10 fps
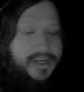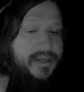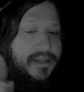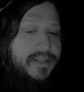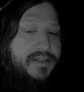need
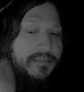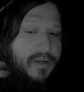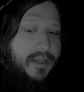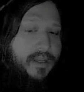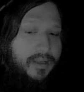to get some
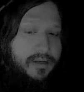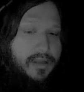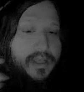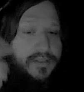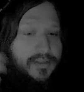money in
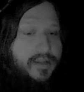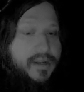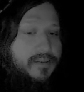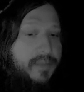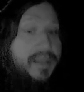so that I
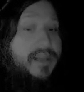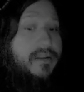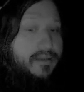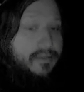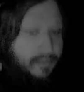can make it.
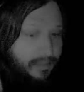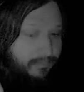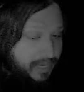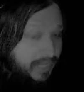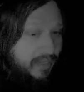I
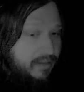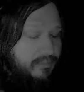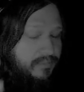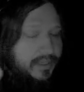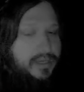made it,
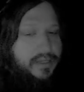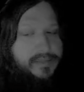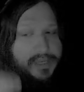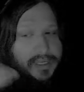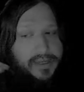but I need to
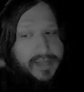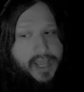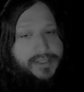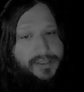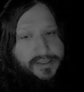make it
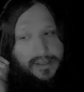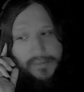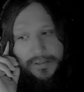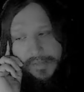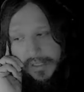tax
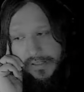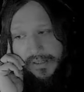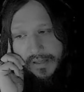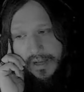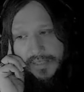exempt. But that's going
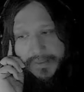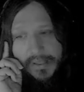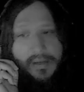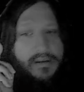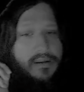to cost me
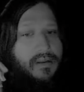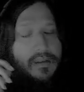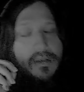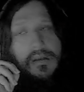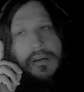like,
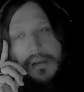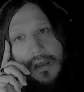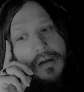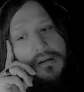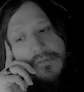
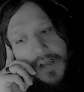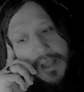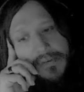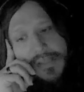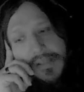I don't know, $500 or